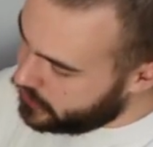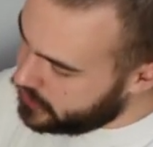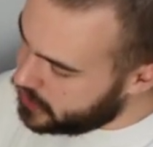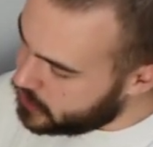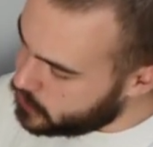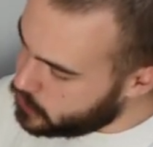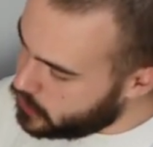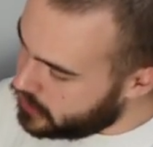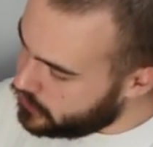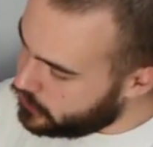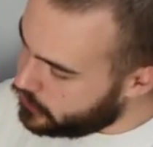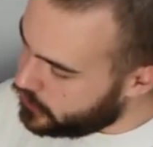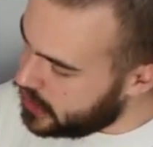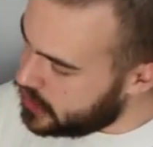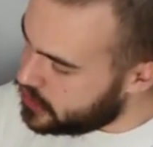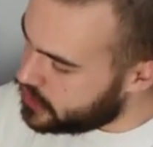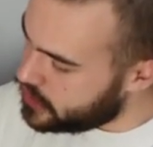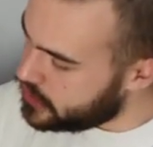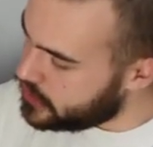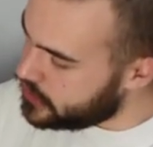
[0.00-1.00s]
on this one,
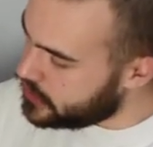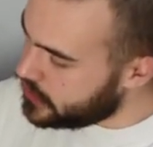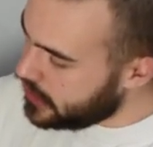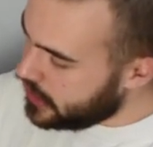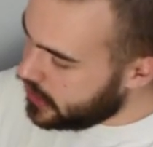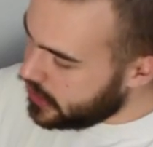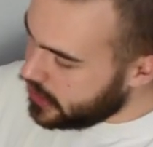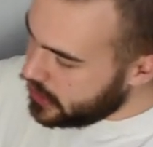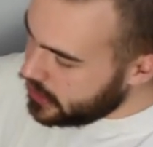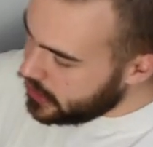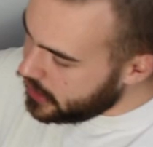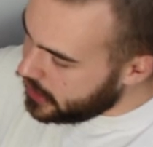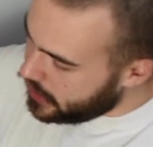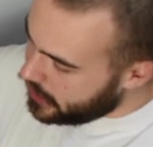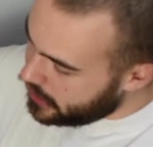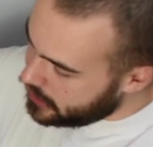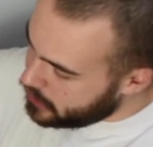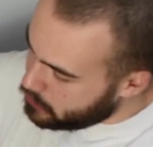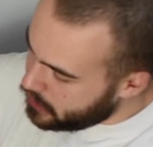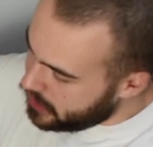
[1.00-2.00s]
features
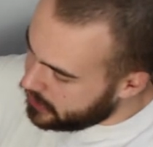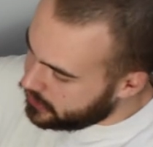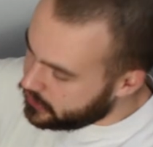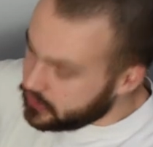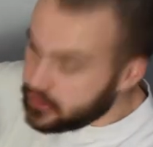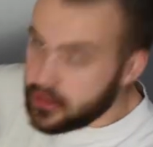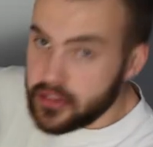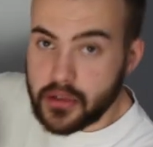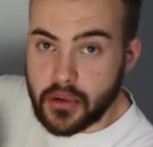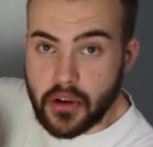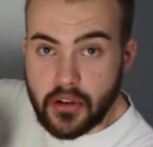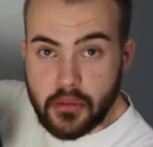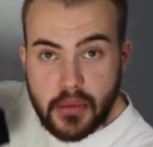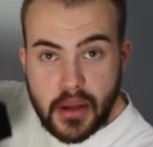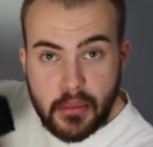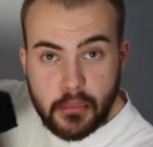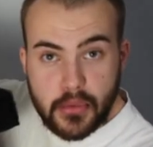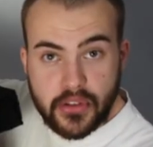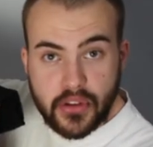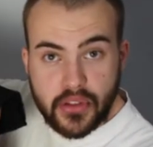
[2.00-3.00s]
uh, the band sort of
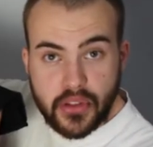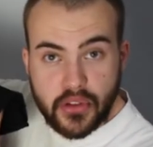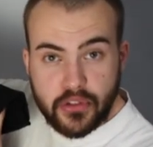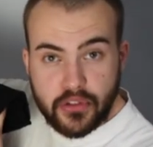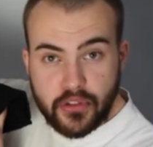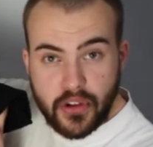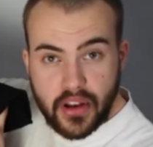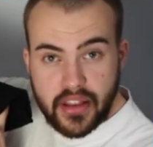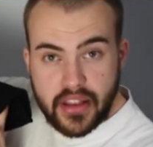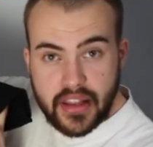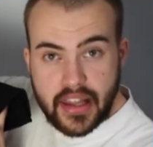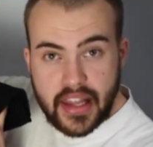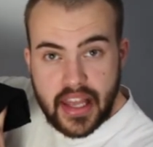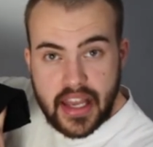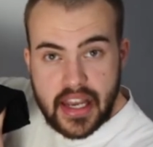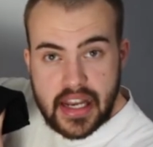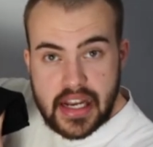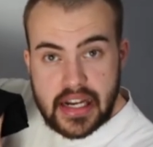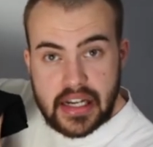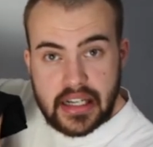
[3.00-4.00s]
members on the front
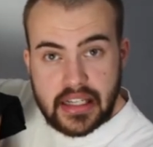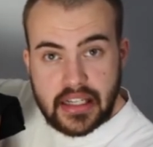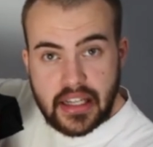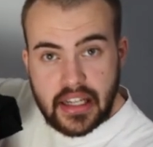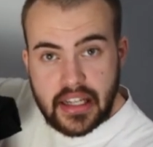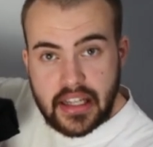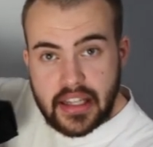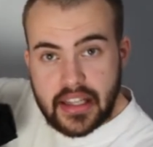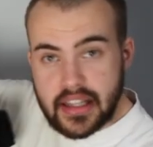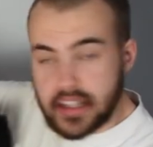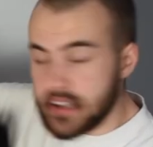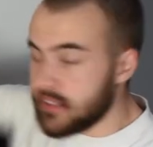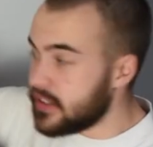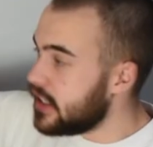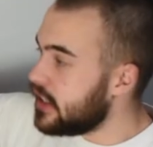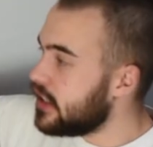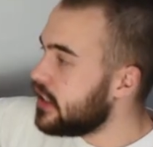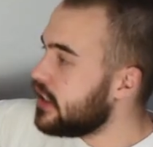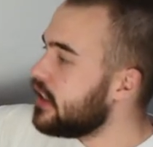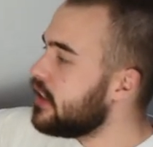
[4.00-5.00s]
there, there
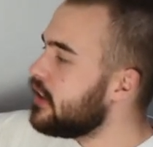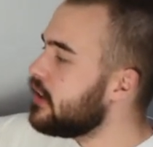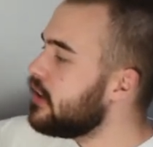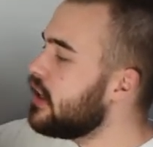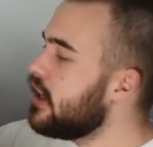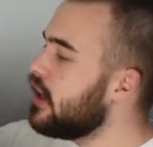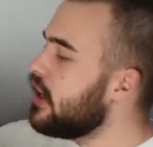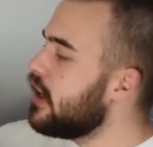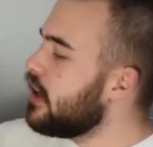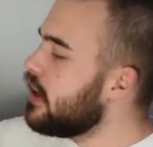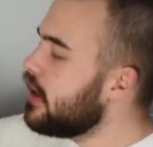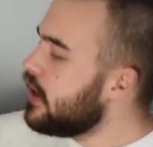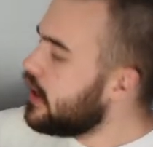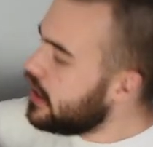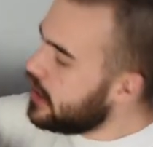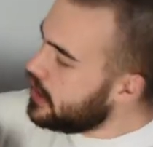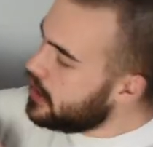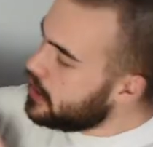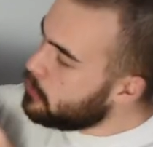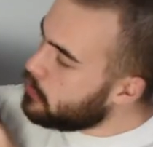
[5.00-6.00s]
we go.
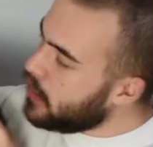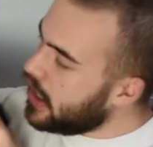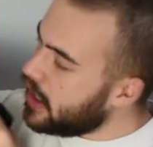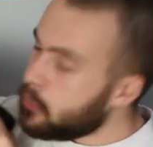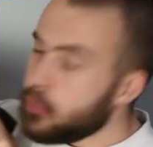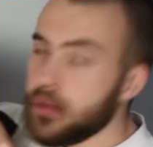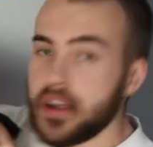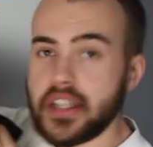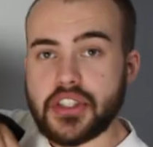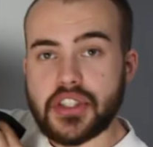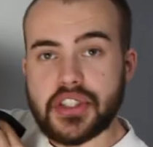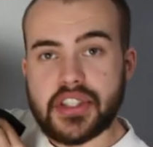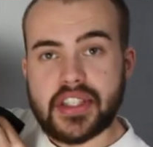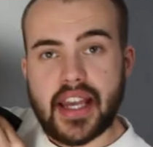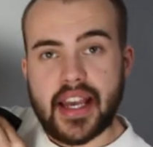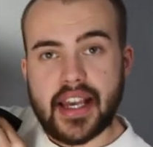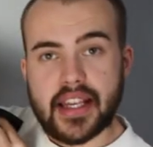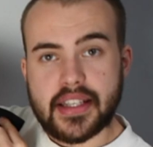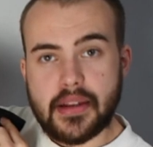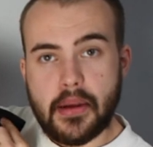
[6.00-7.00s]
Back print just
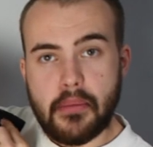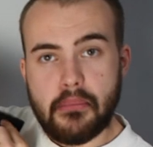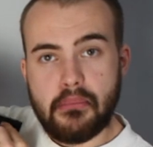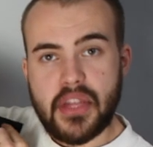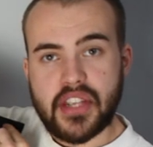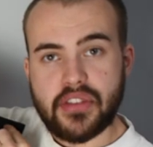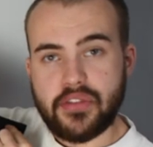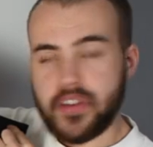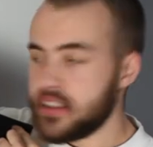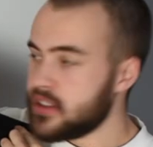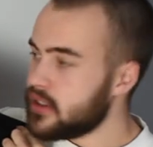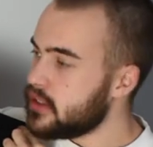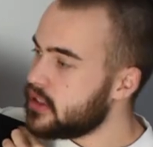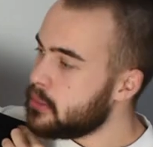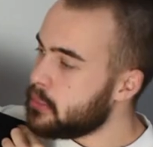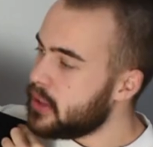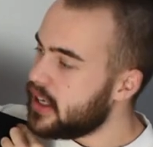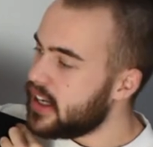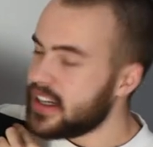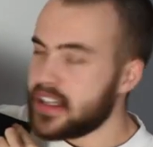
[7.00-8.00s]
has Misfits on
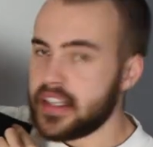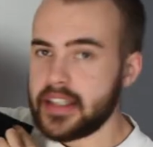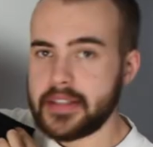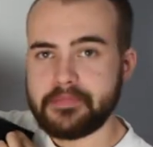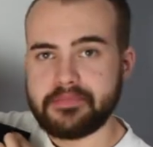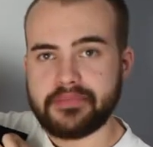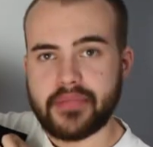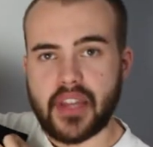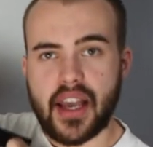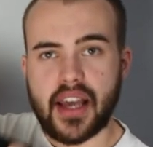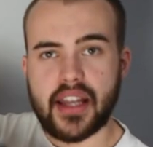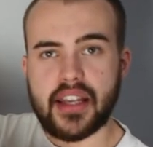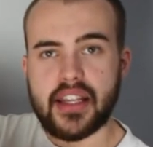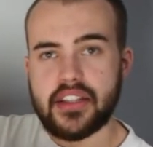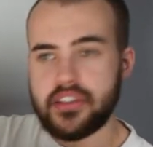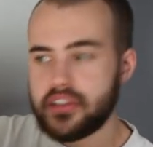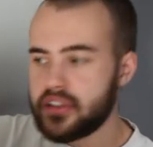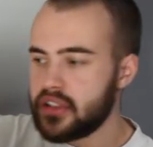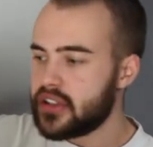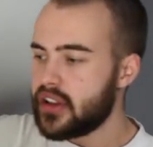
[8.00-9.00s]
the back and
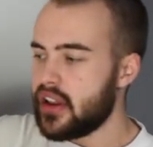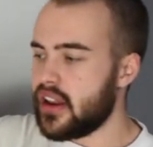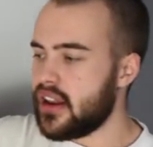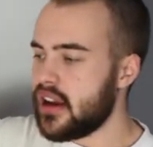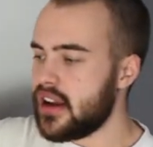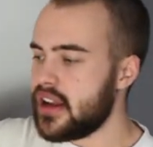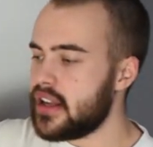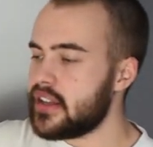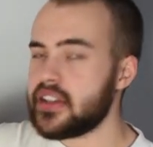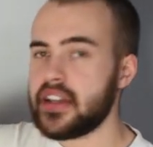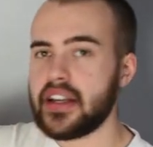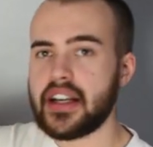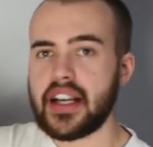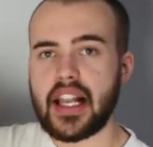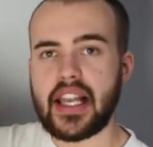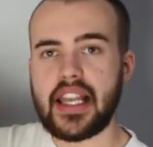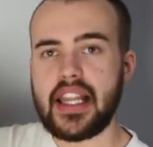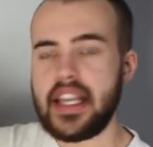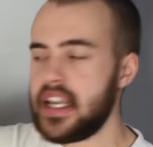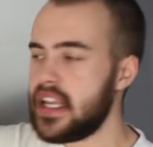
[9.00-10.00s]
it's just a nice
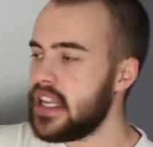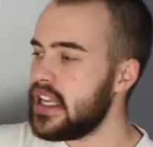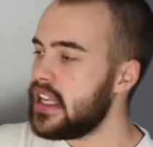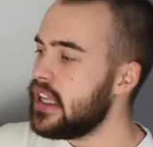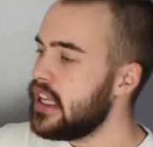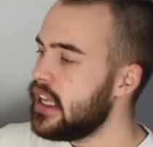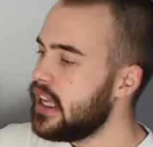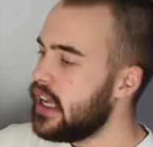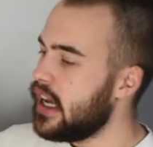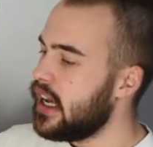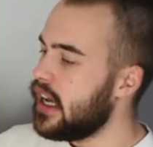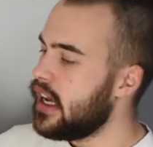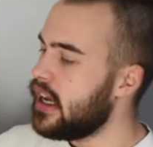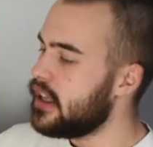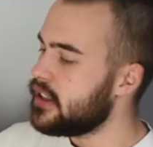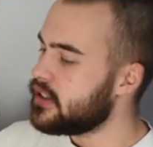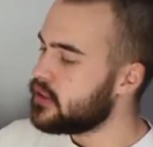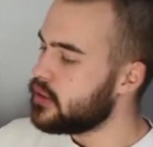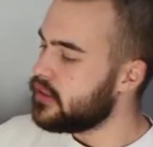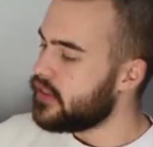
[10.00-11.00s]
clean
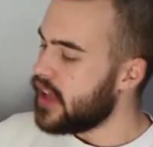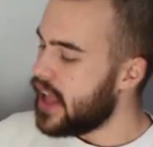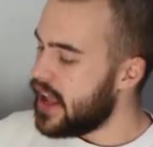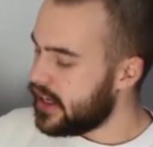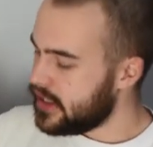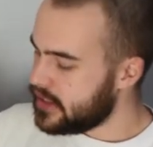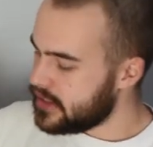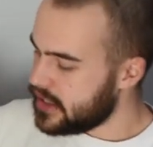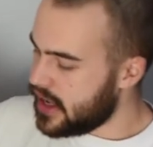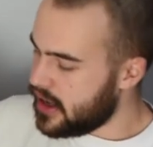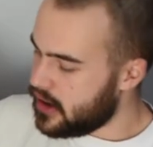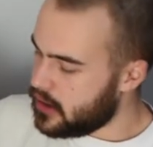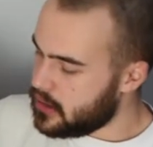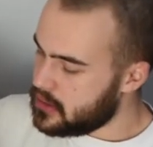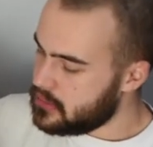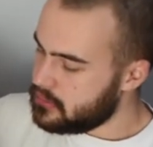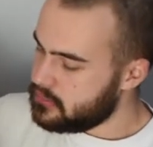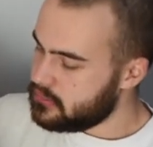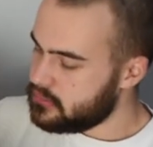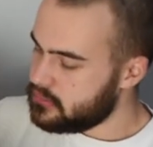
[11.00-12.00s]
uh, sort of XL